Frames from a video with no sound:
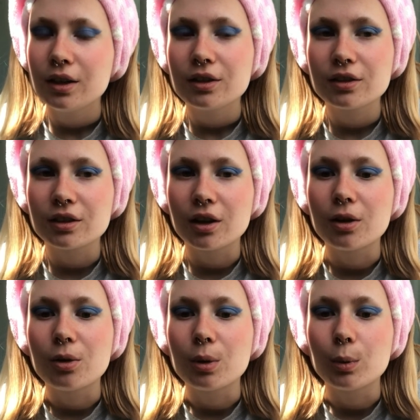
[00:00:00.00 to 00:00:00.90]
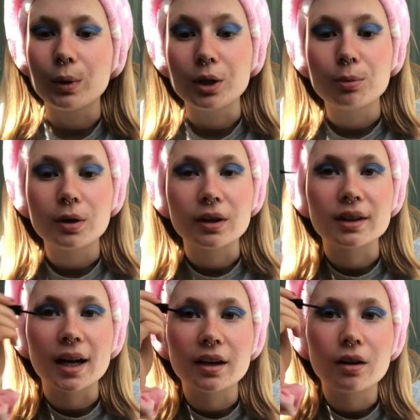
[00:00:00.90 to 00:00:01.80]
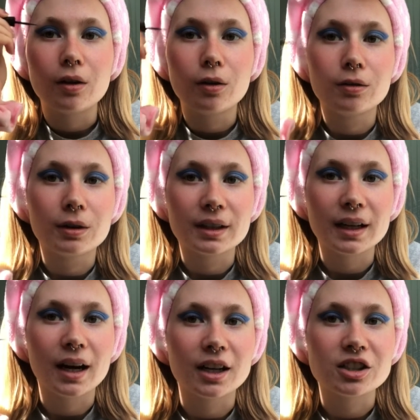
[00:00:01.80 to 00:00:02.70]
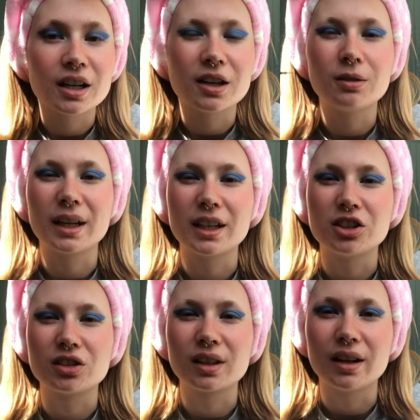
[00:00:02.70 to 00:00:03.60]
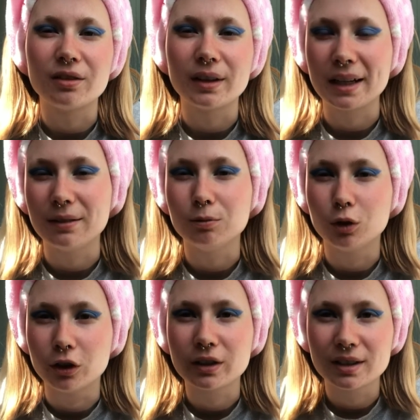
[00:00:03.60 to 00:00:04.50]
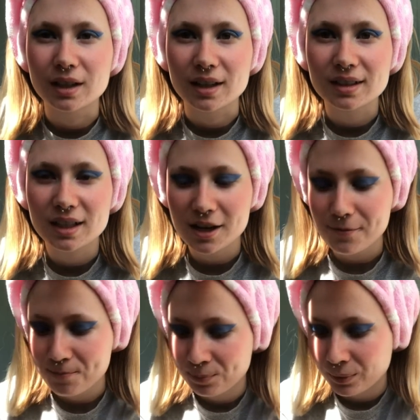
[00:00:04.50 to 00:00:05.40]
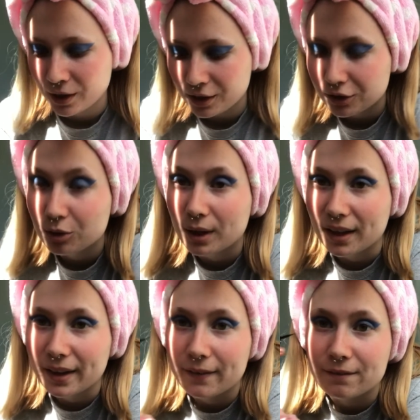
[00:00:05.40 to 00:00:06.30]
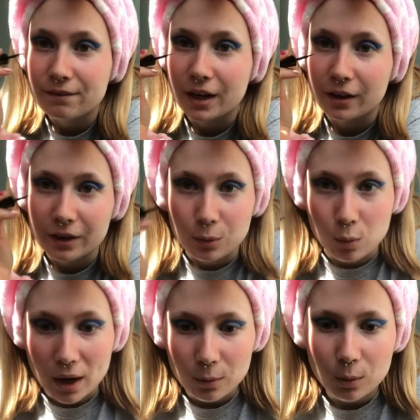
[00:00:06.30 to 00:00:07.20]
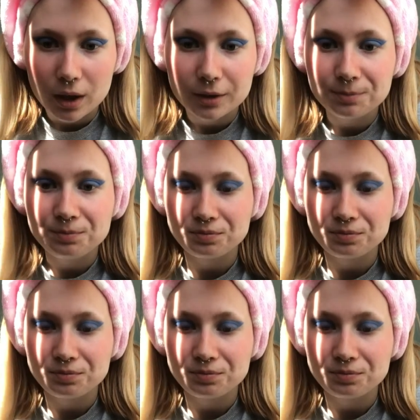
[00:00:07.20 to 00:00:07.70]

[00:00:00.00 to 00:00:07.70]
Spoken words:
So when you put that over the eyeshadow, like, it just kind of like, it looks dusty. So you got like a very wet one,